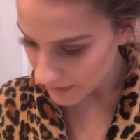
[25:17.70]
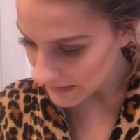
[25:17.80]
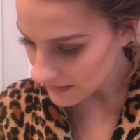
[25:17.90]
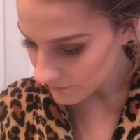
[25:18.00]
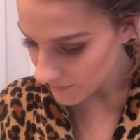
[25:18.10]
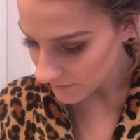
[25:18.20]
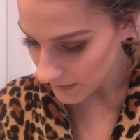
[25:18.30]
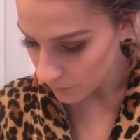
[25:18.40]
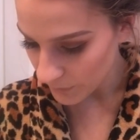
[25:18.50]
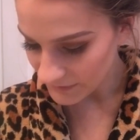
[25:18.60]
But even
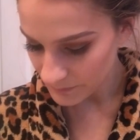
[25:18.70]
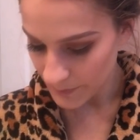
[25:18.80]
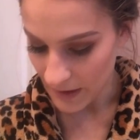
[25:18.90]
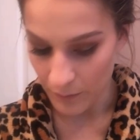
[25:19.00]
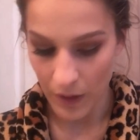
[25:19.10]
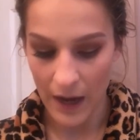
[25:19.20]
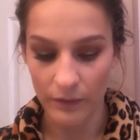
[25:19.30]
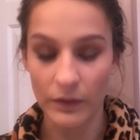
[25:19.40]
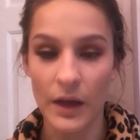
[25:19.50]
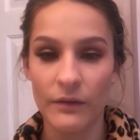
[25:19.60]
the Whispie, I
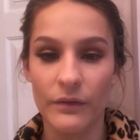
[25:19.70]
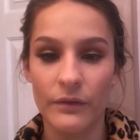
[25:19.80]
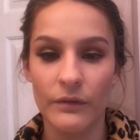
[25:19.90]
love